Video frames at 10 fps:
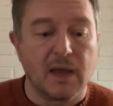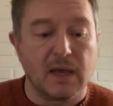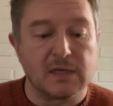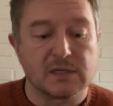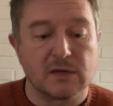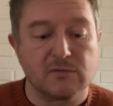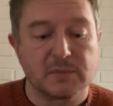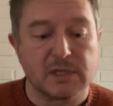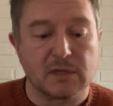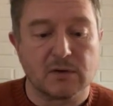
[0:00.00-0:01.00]
It's
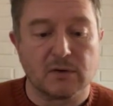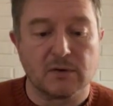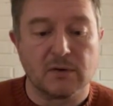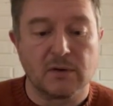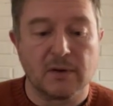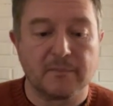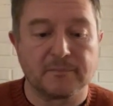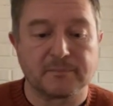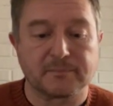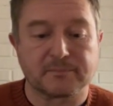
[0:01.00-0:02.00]
100% cotton,
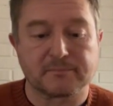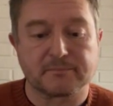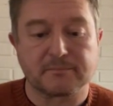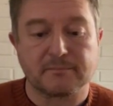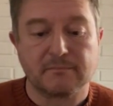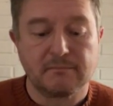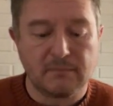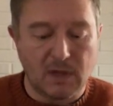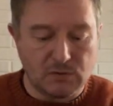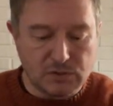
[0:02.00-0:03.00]

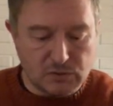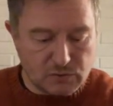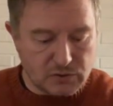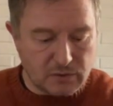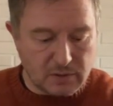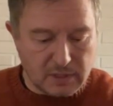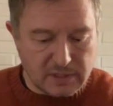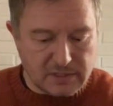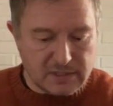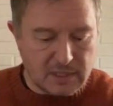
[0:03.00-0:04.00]
which is also
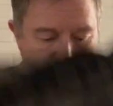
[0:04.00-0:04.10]
nice.